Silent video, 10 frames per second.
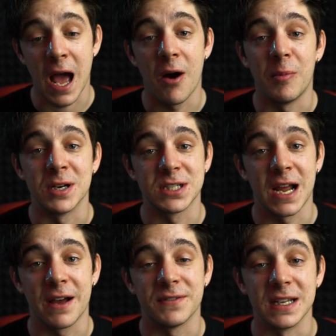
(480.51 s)
how much i
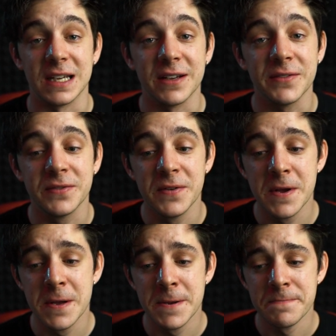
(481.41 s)
have to give
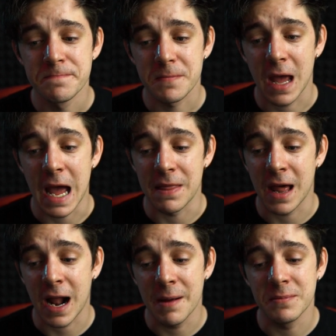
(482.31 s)
and
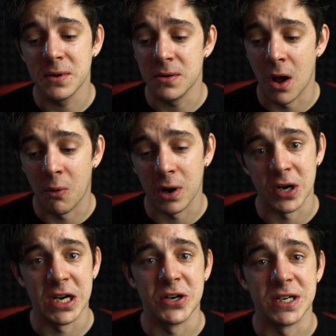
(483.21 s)
that i'm nowhere
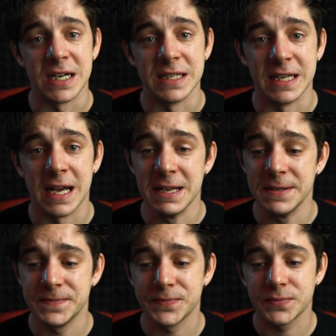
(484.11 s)
near done yet
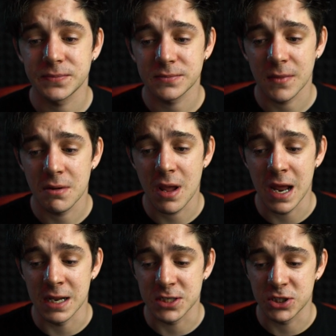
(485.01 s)

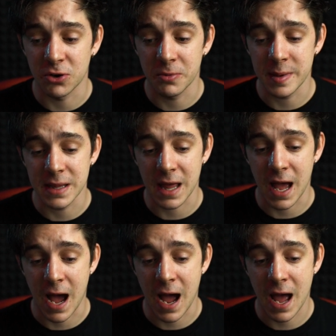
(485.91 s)
and it showed me
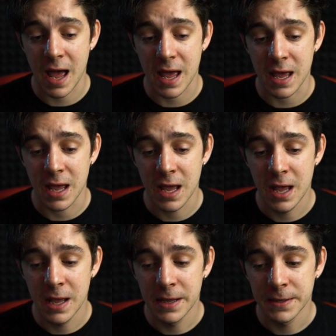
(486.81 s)
that I
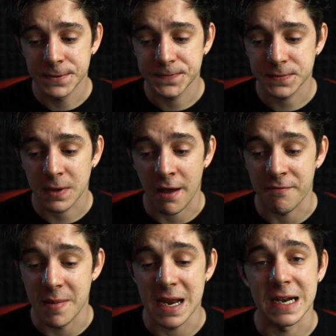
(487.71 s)
have
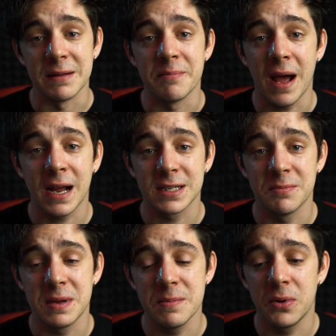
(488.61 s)
made an impact on
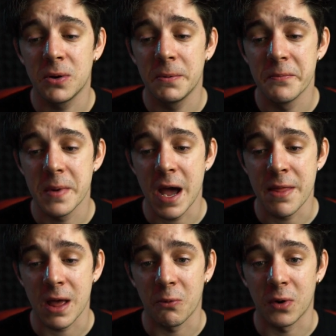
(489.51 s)
people
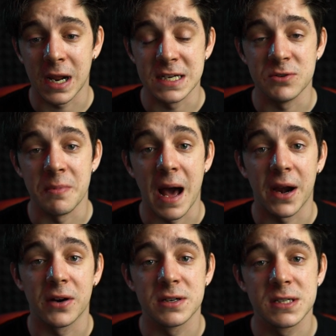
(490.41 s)
and that what I do
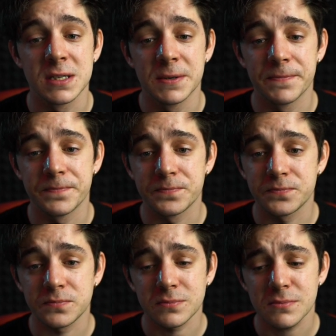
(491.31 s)
matters
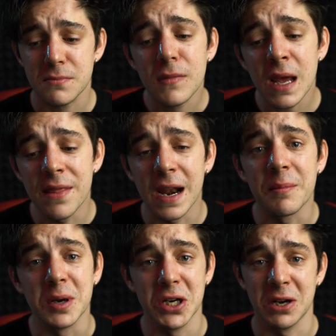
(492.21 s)
and that
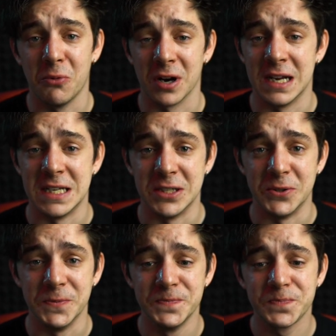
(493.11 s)
I'm good at what I do.